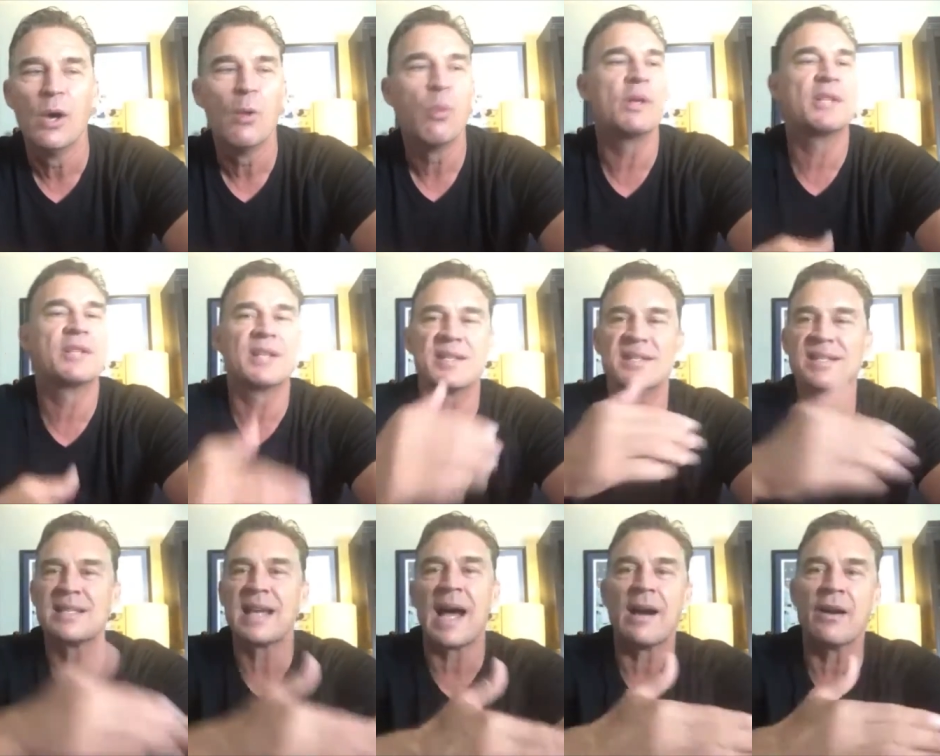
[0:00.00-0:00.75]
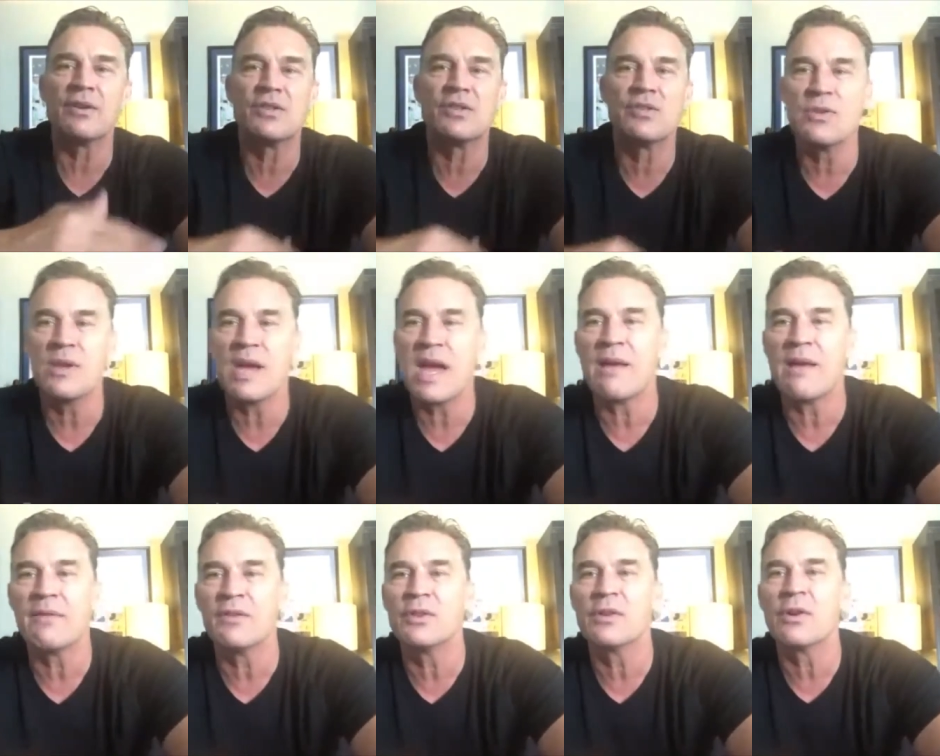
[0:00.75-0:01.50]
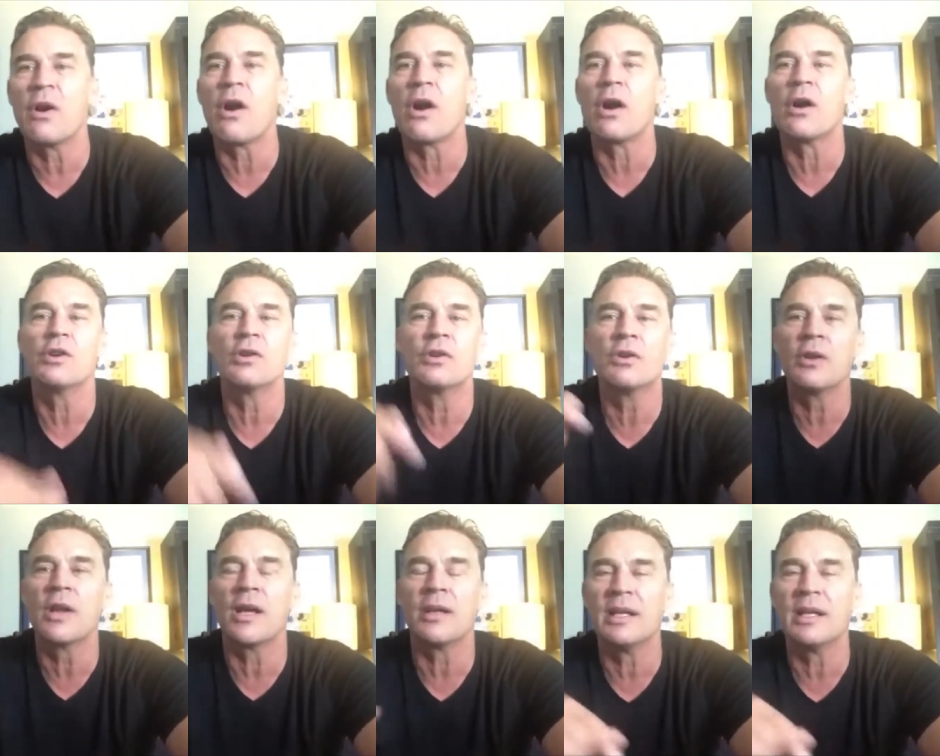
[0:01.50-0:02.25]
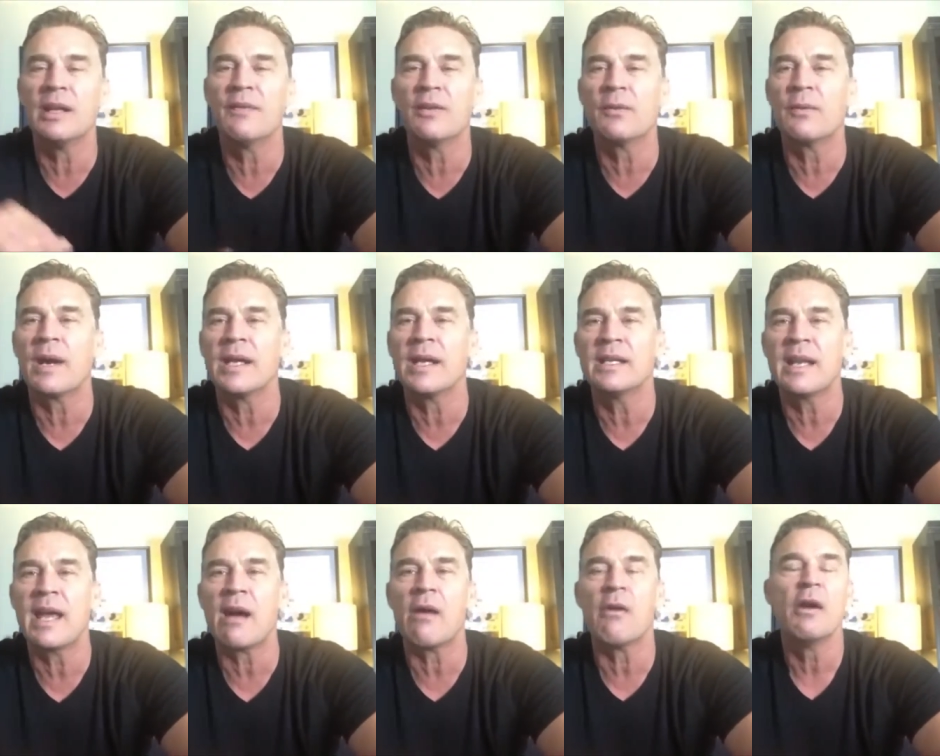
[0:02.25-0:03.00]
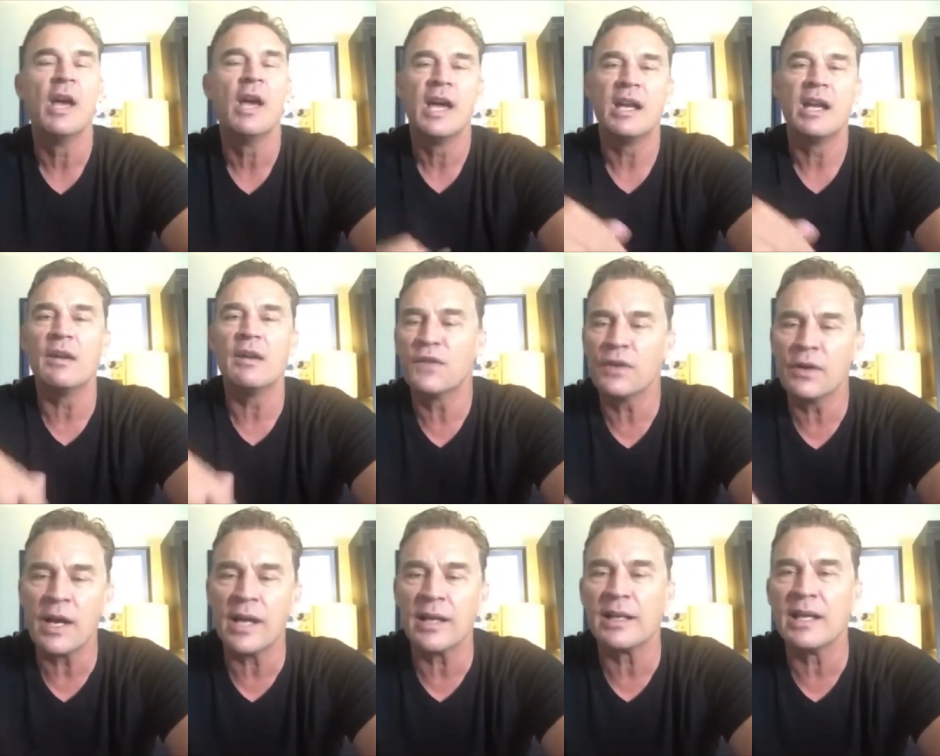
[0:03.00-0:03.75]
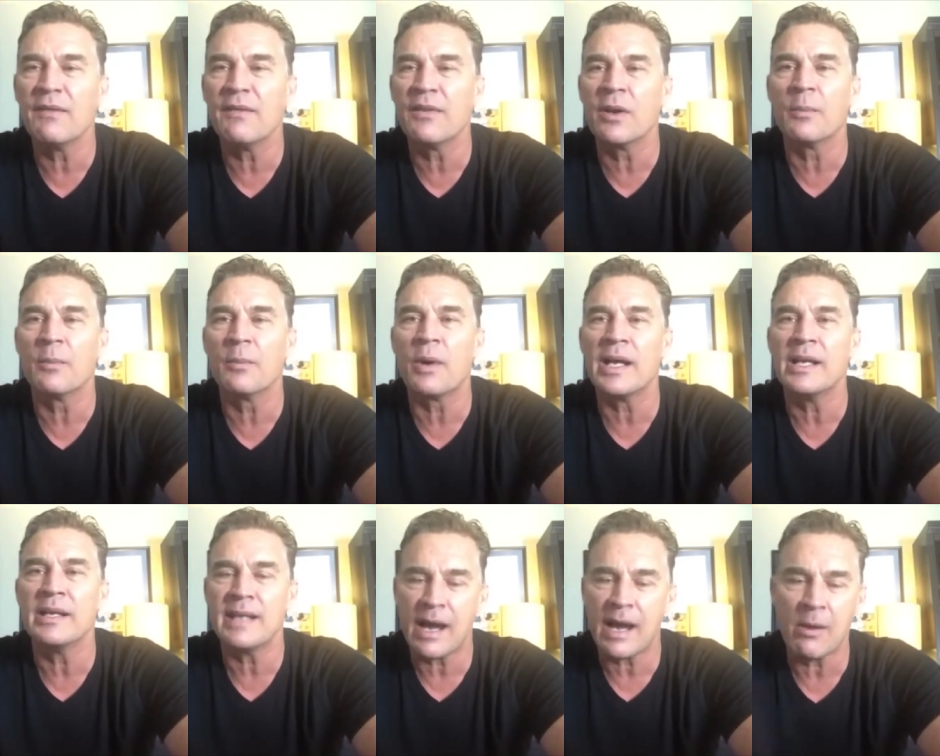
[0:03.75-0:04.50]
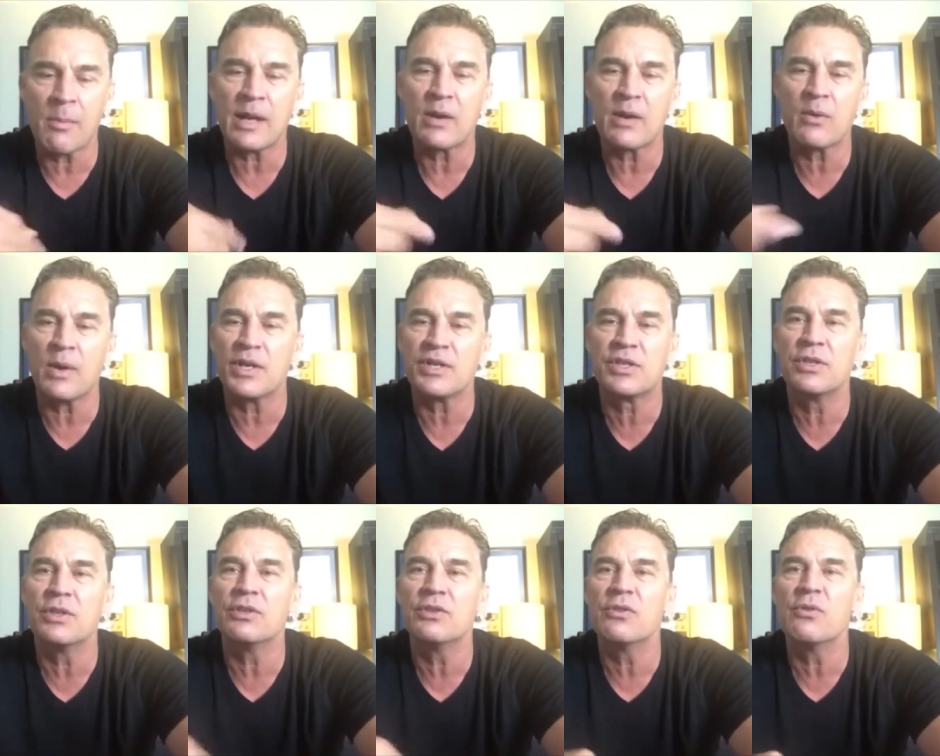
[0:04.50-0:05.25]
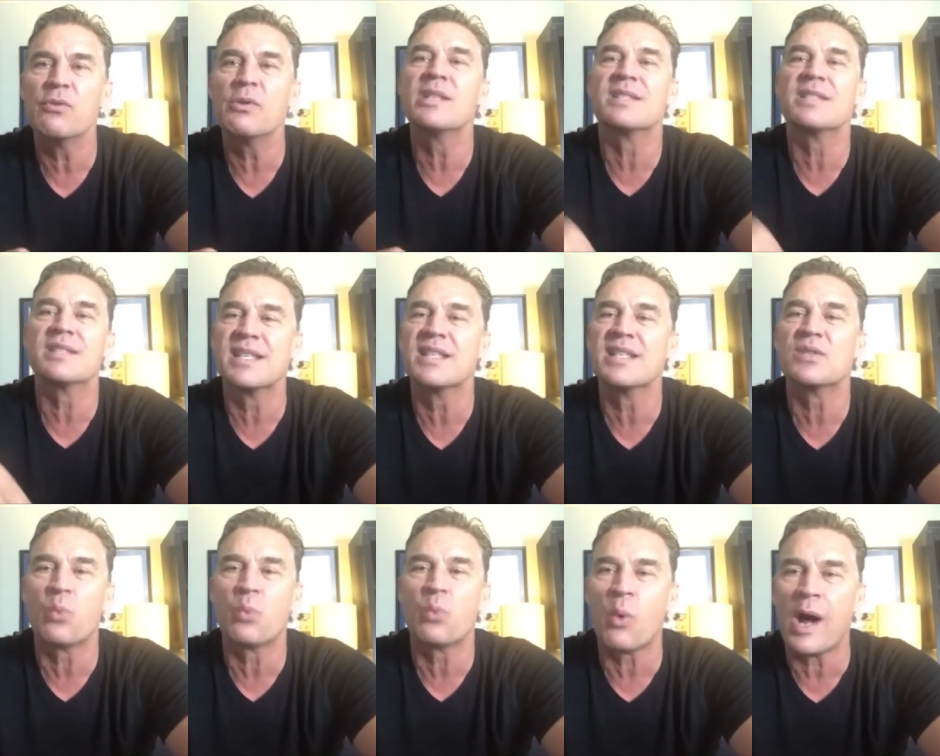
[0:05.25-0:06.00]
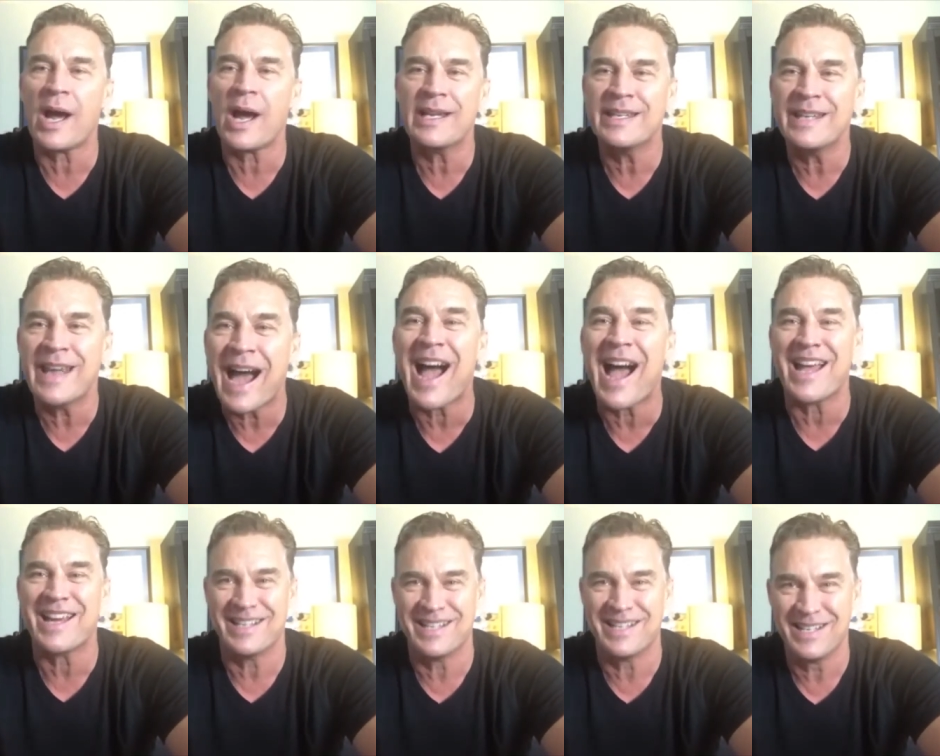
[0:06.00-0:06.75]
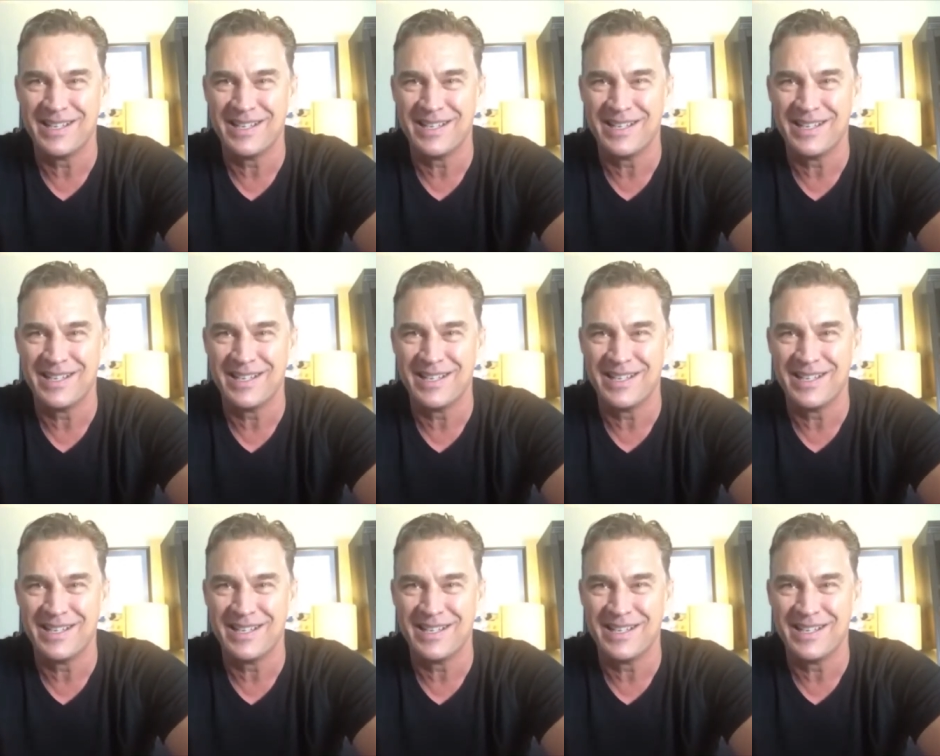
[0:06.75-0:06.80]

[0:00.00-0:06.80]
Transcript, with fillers: what desires do you have in your heart you're not living right now and if you're not living them right now my question to you is is why not